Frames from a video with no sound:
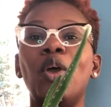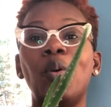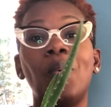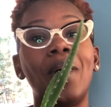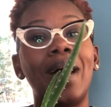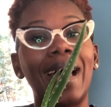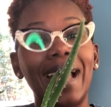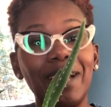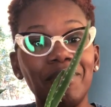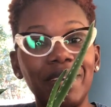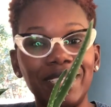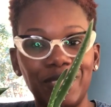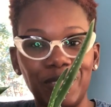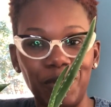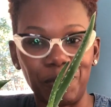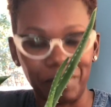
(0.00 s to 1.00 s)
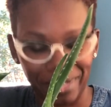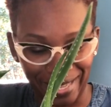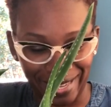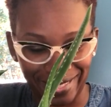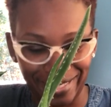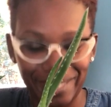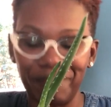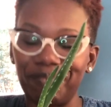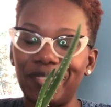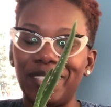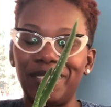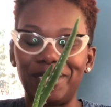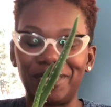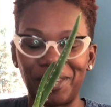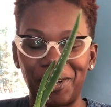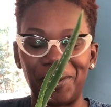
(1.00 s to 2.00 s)
Well, I rescue plants.
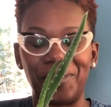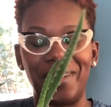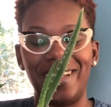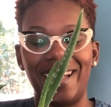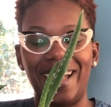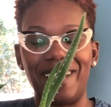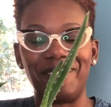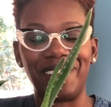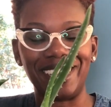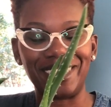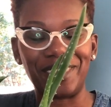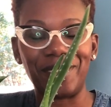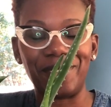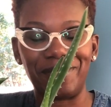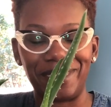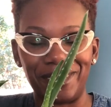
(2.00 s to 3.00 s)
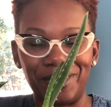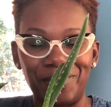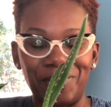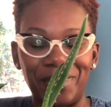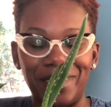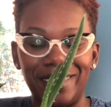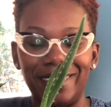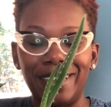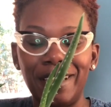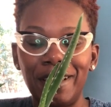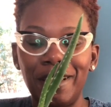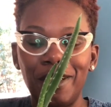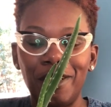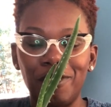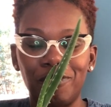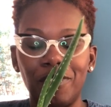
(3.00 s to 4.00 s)
So I rescued this one
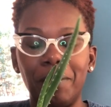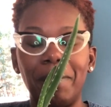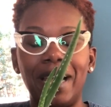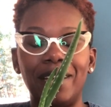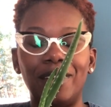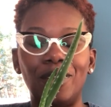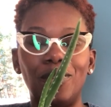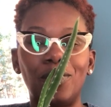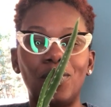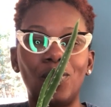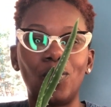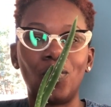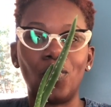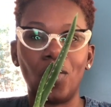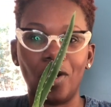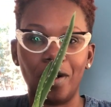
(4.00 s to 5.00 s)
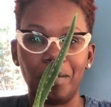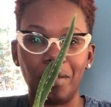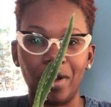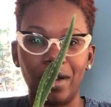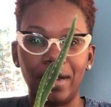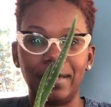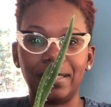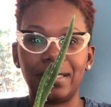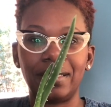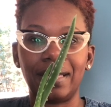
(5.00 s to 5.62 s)
from my local Walmart.